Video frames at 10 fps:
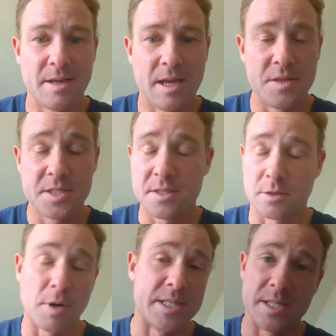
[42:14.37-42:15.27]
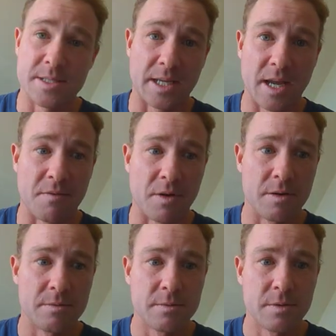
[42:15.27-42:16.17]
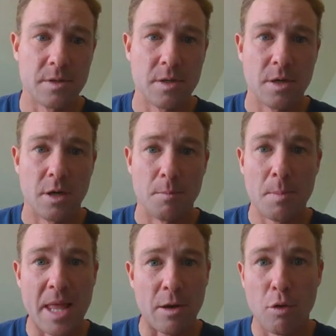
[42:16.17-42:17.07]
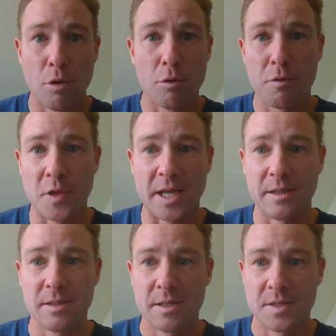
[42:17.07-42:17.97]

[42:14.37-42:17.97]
And this is the craziest thing ever. Remember that whole thing